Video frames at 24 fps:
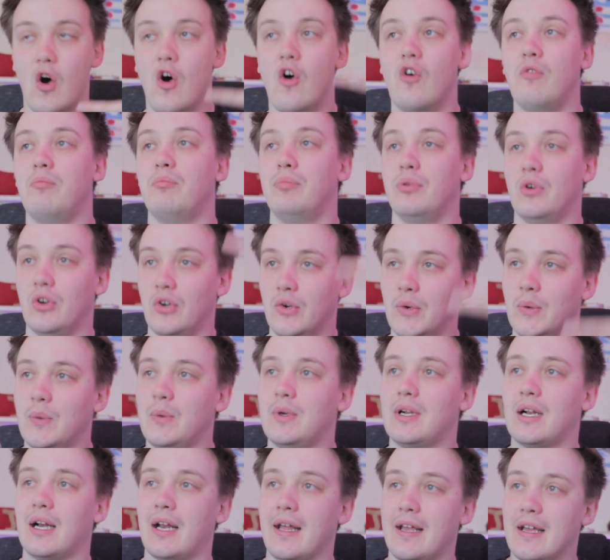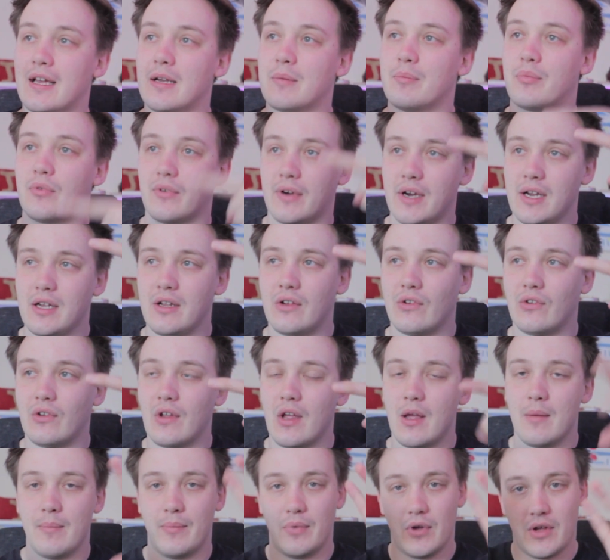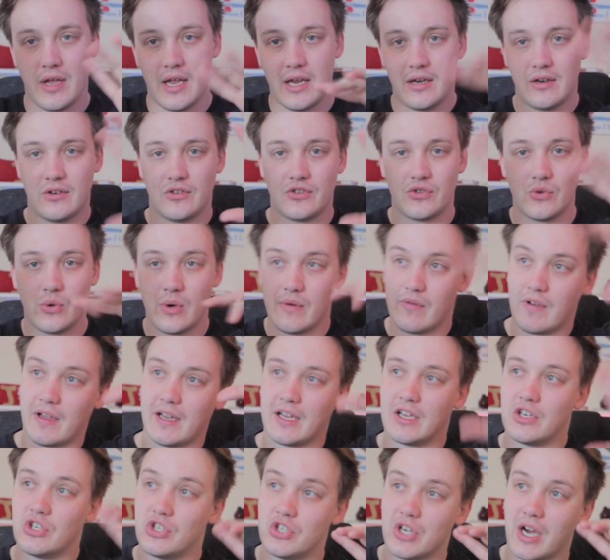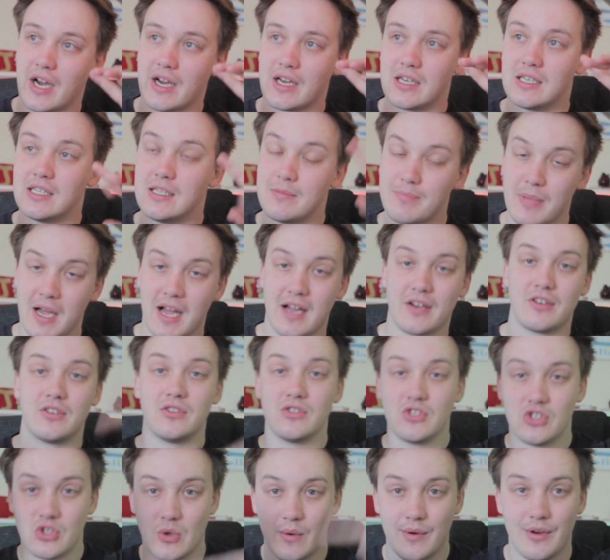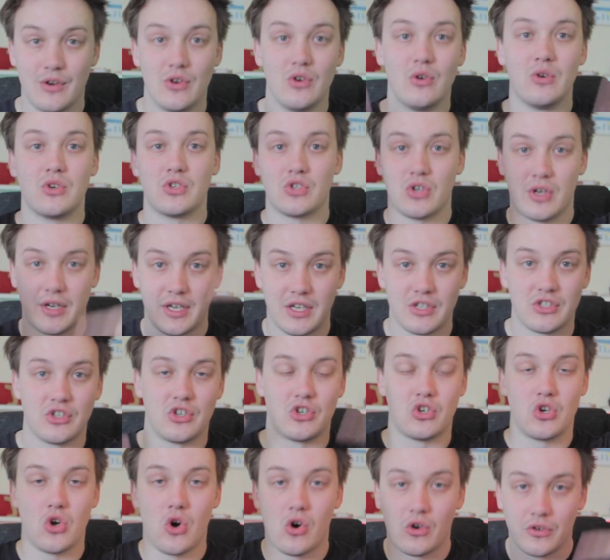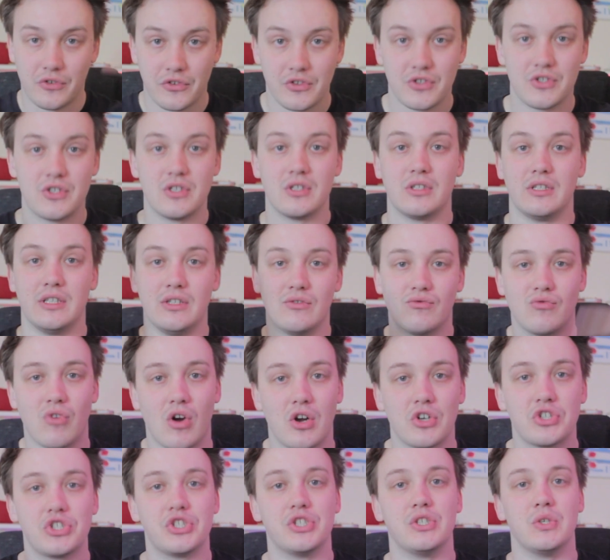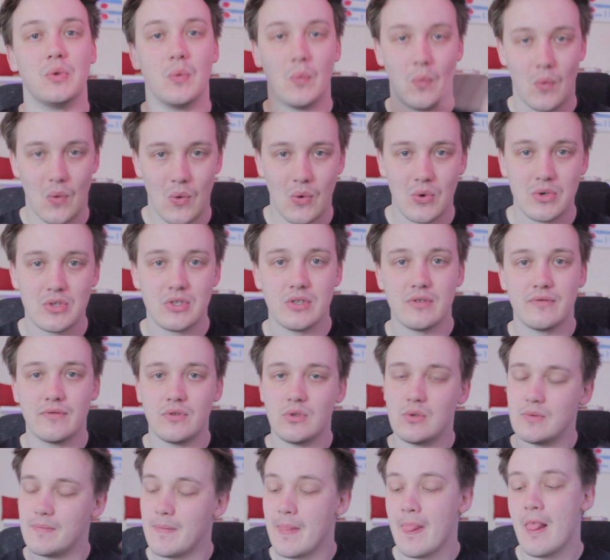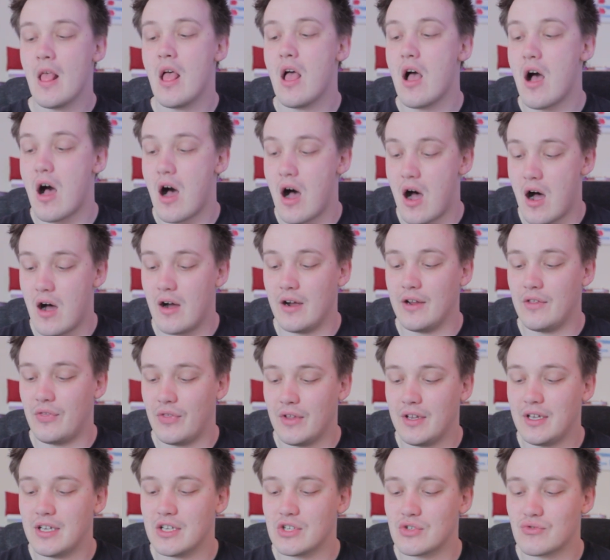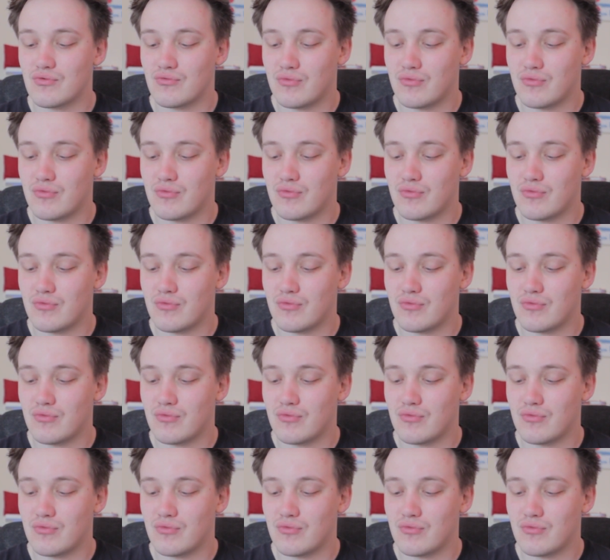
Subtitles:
of blue clear bricks, but in sort of like a jaggedy pattern, so it looks like it's a constantly rushing waterfall. I think it's